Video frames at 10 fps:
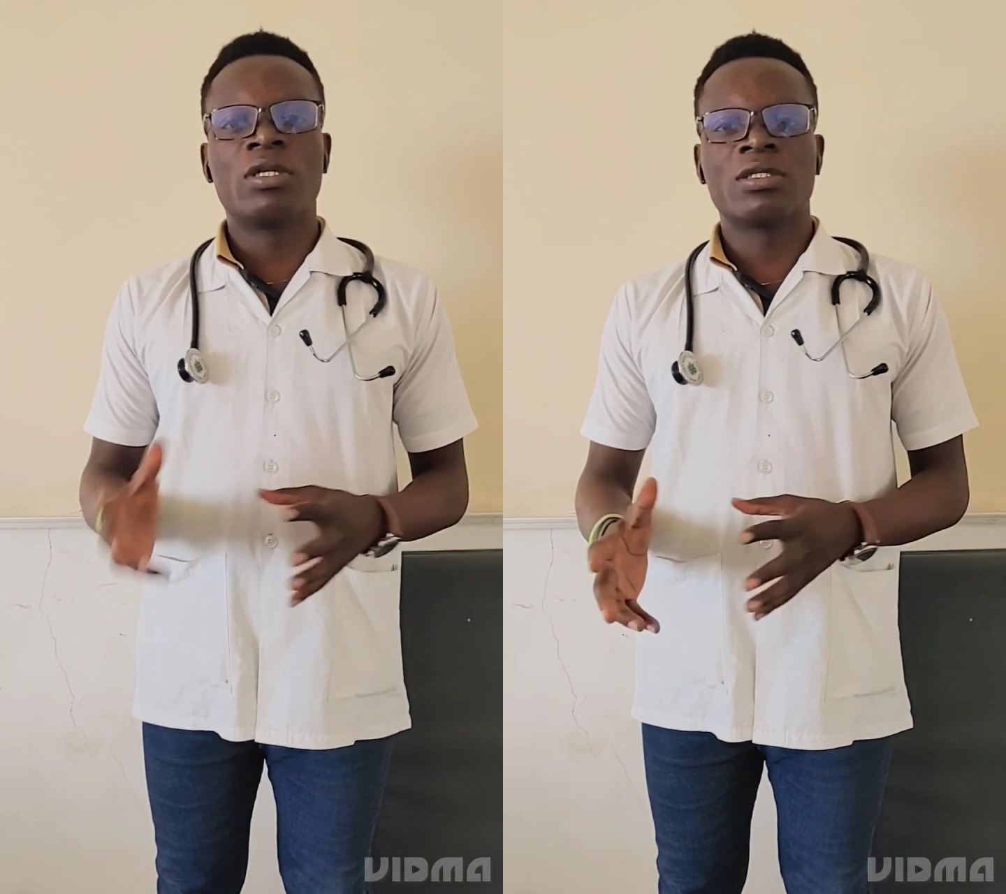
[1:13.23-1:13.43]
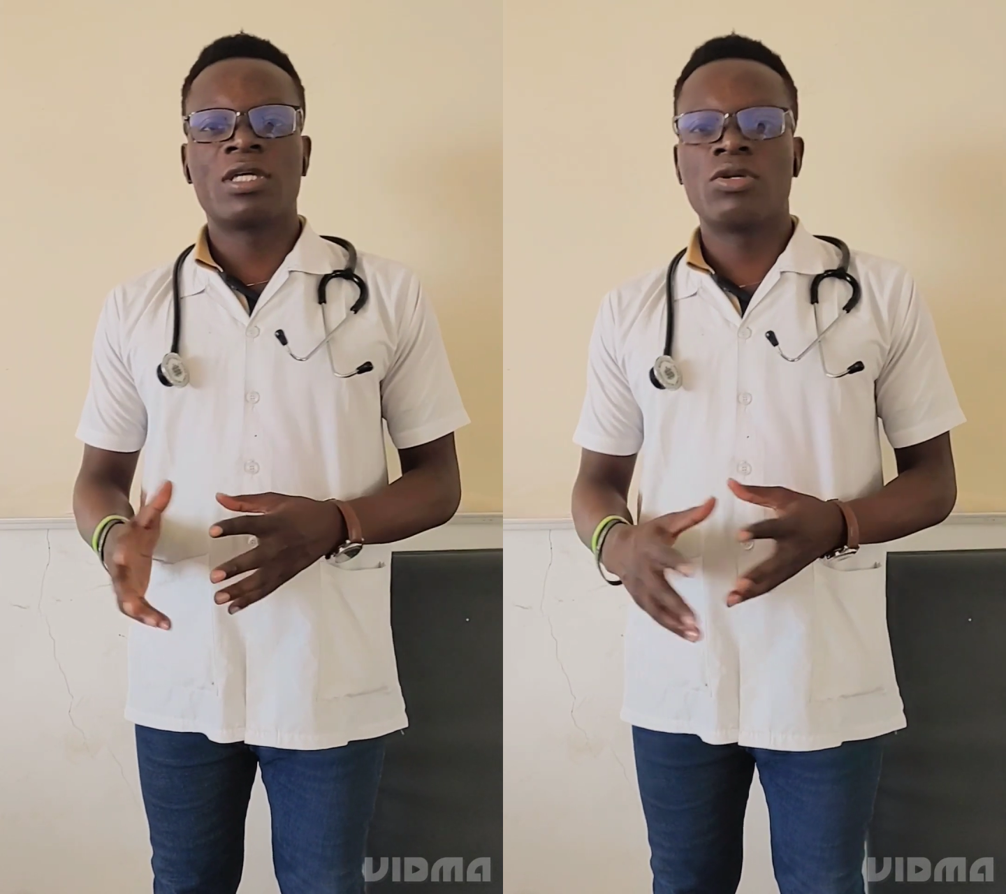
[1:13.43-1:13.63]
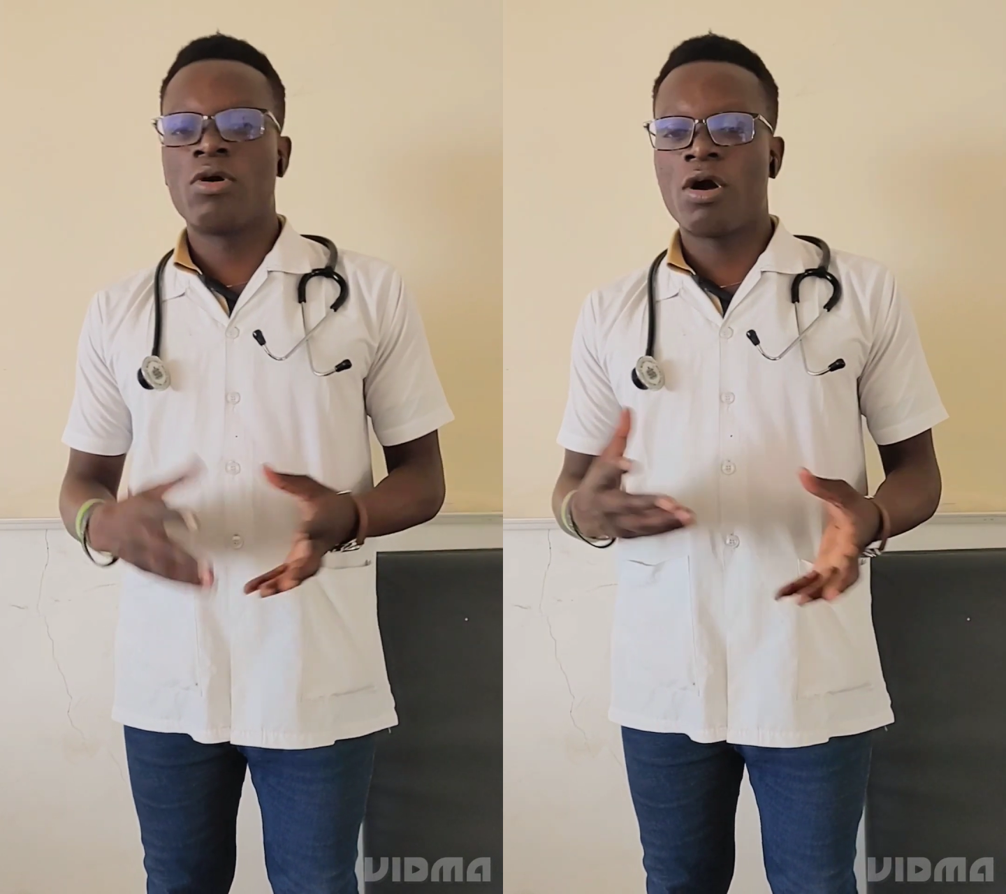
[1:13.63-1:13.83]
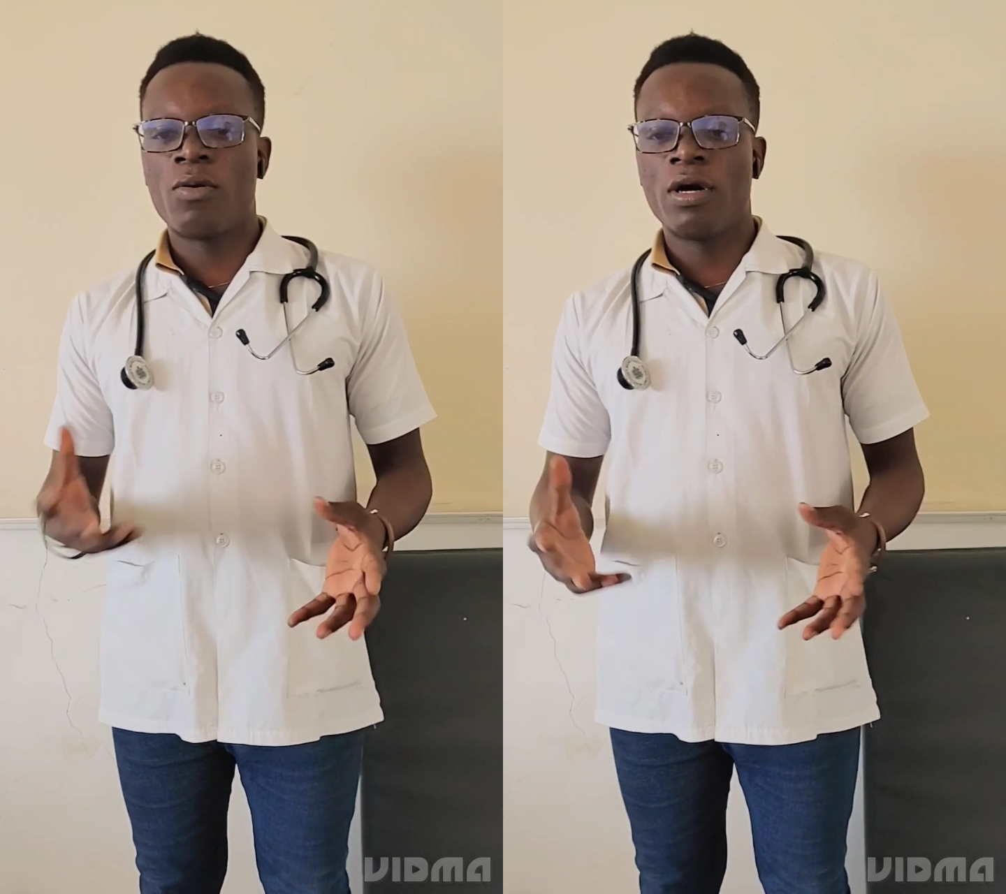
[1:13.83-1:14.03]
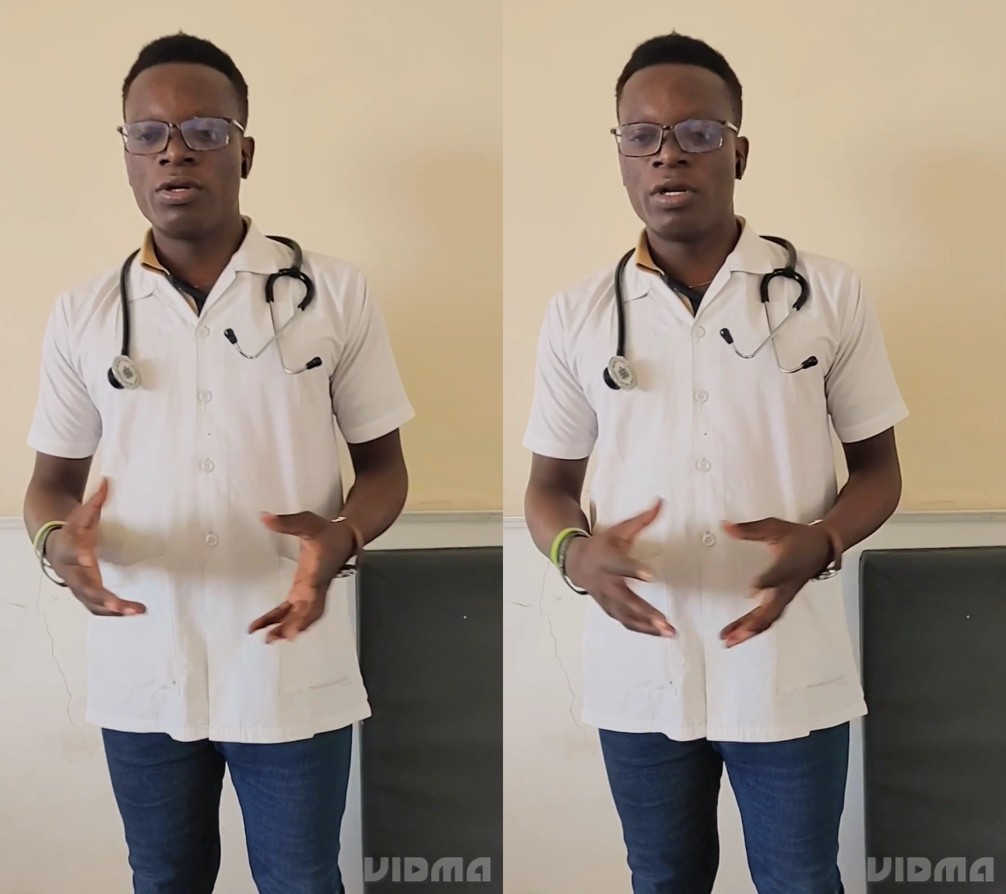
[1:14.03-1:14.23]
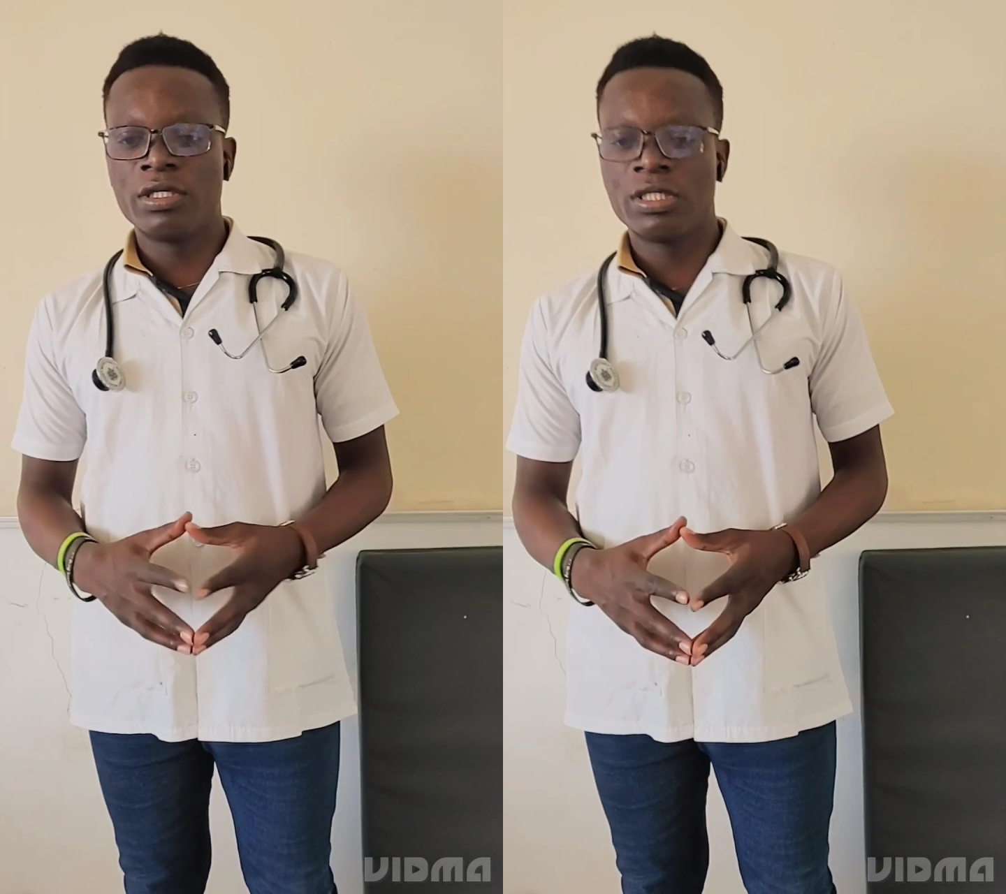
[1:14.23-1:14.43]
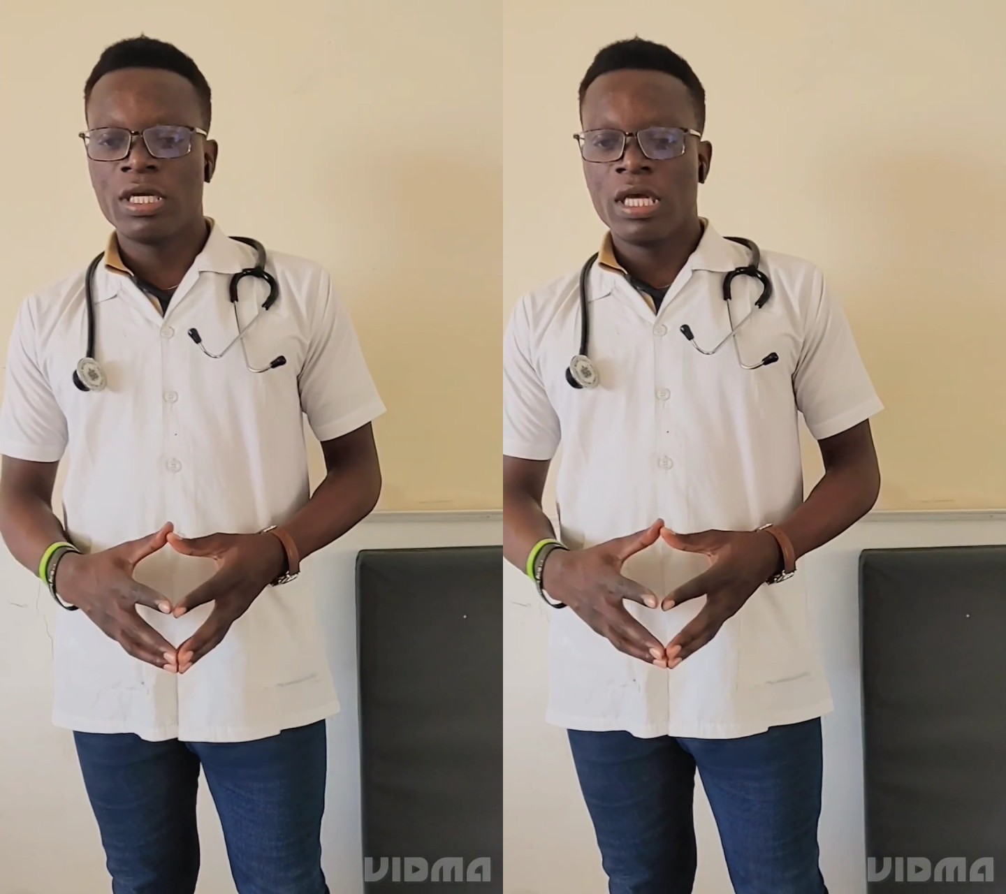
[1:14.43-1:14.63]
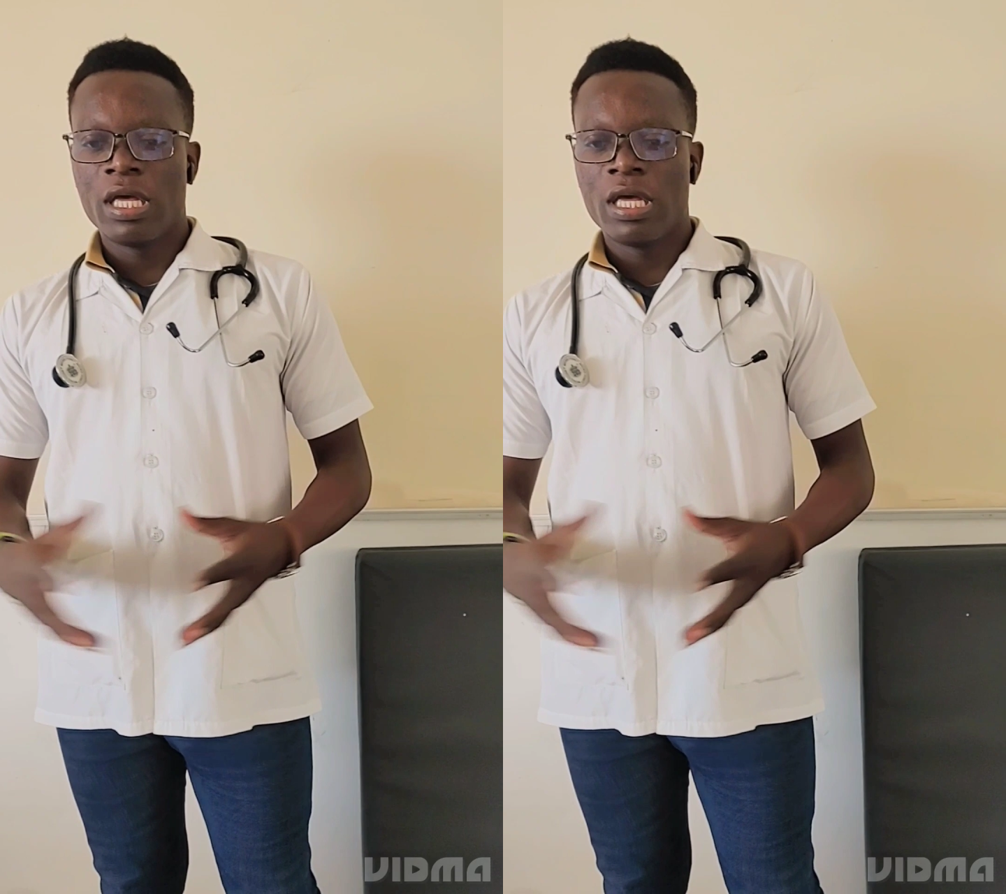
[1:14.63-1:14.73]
understand or acquire knowledge